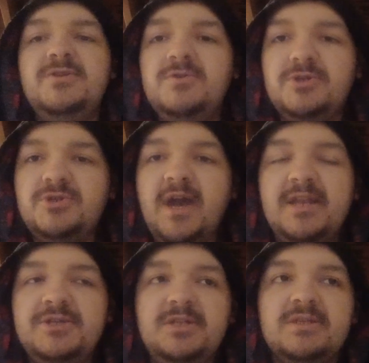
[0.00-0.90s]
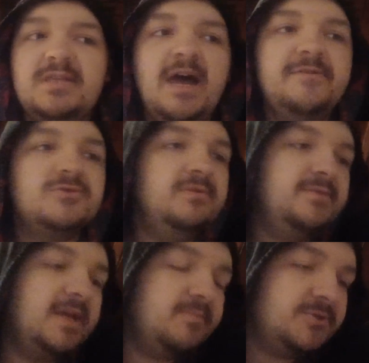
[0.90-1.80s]
a new strategy, this live stream
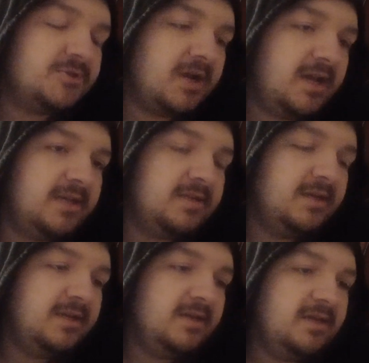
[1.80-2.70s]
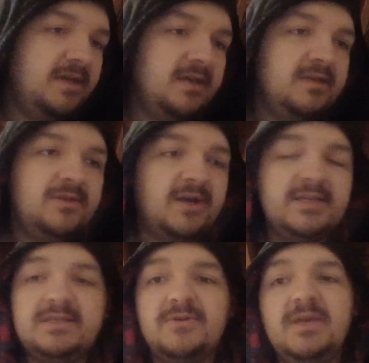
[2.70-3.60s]
thing I've been trying. And, you know,
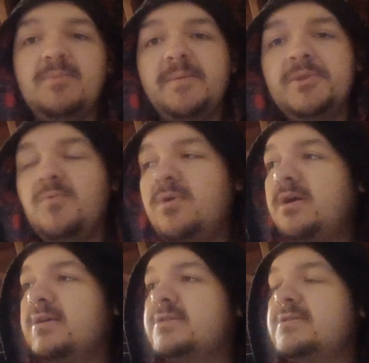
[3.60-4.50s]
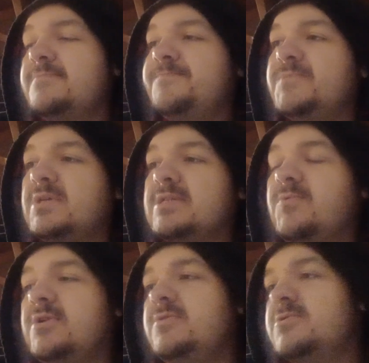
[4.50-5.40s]
I still keep up on the walks because I
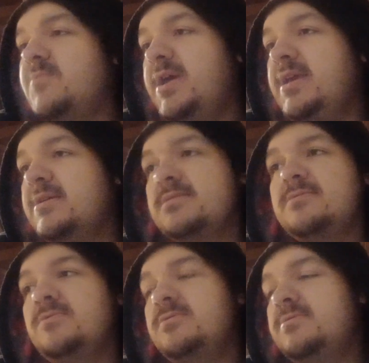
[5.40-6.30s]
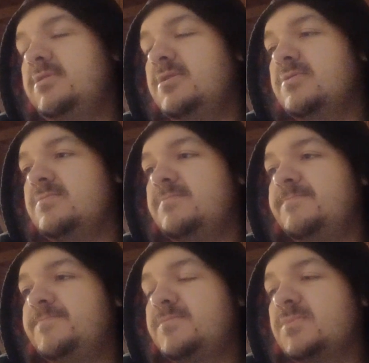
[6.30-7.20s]
want to lose weight because, you know,
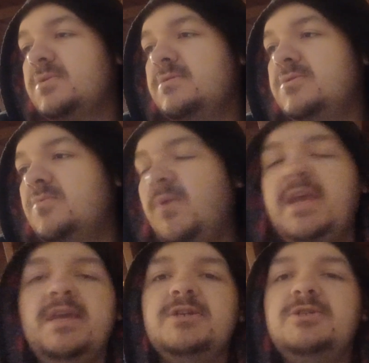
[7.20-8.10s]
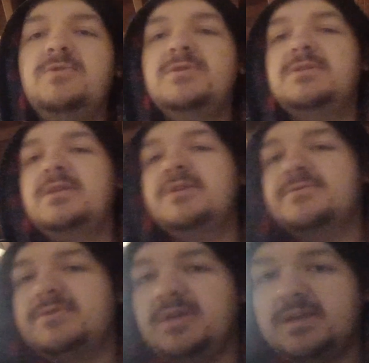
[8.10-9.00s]
the weight issues is
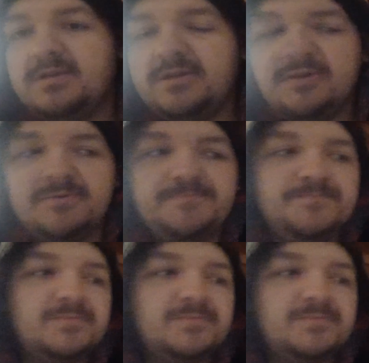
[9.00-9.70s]
another thing, you know.